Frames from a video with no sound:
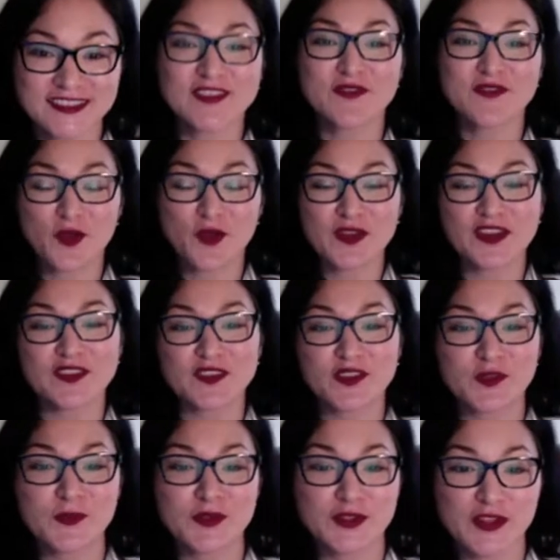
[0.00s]
they've all been in the
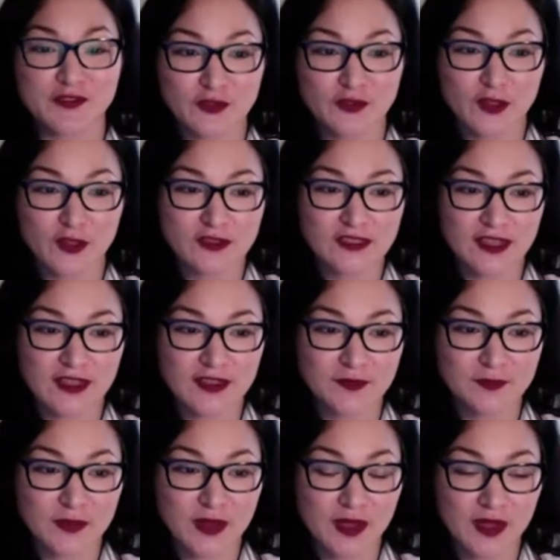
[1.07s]
community for a long
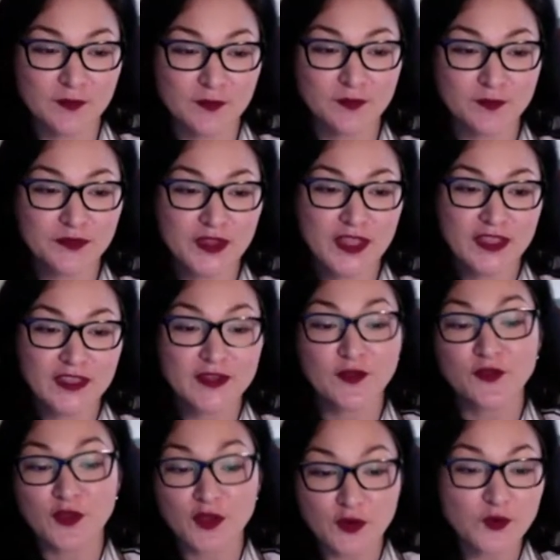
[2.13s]
time,
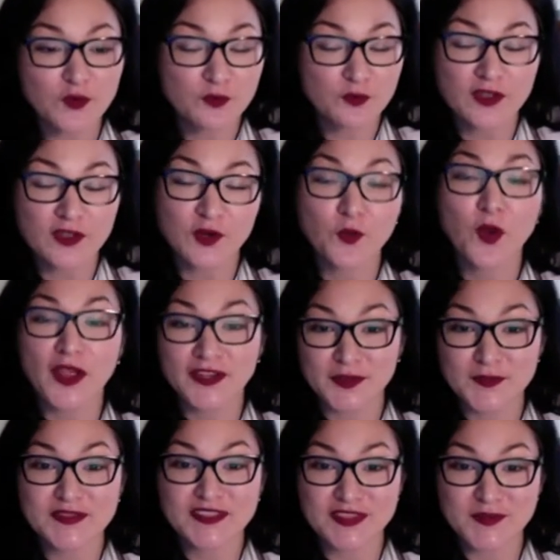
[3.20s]
they're going to wind
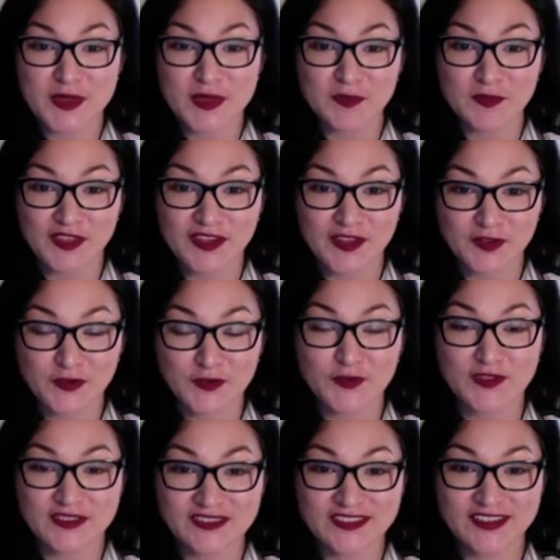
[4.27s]
up seeing people they know
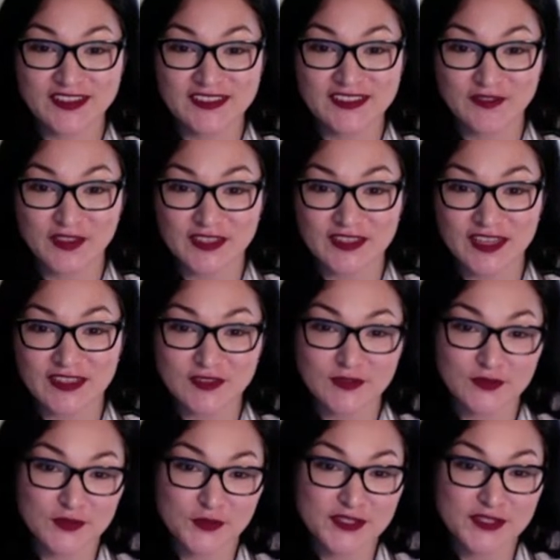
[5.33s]
and stuff like that. So
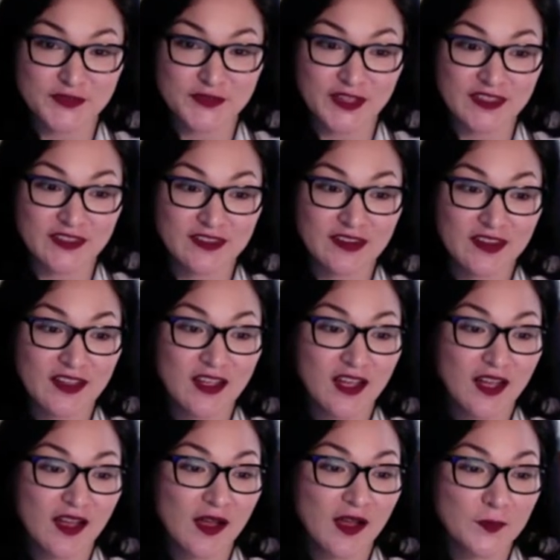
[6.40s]
it's always fun.
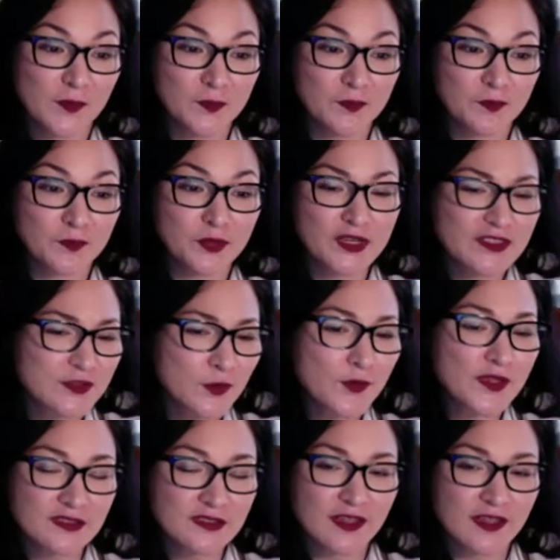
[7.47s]
But it's
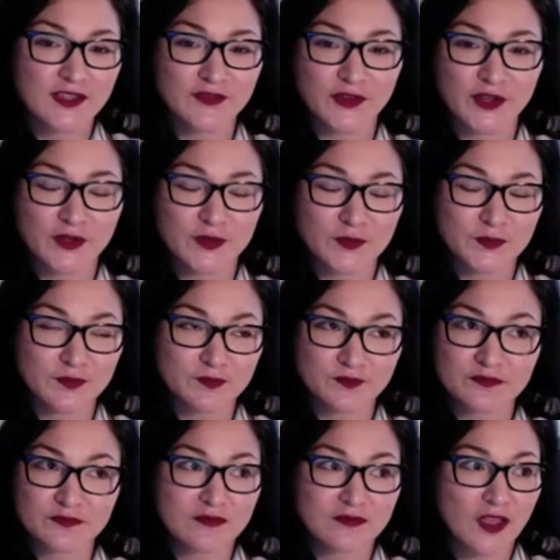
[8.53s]
always kind of
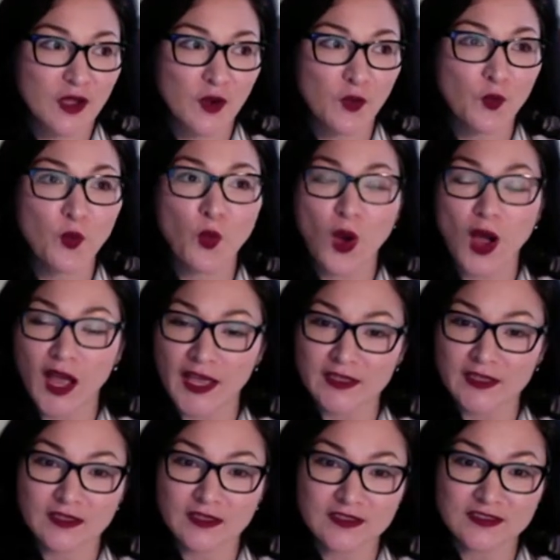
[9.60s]
a
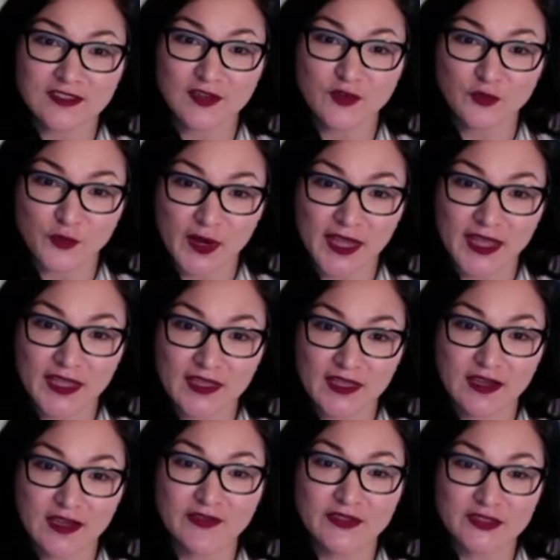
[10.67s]
wild array
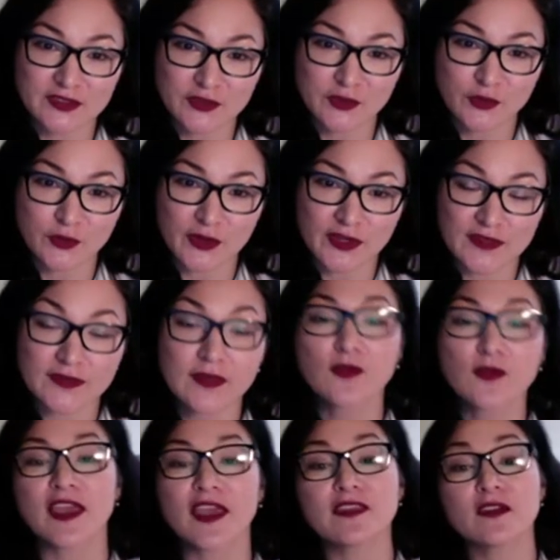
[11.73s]
of stories.
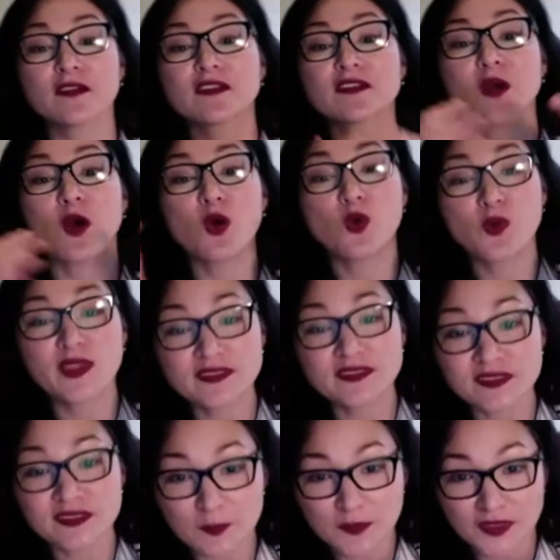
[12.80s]
Okay, there's always
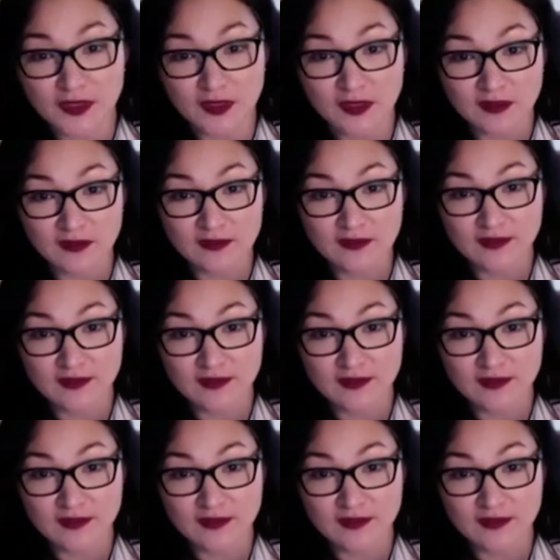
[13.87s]
something,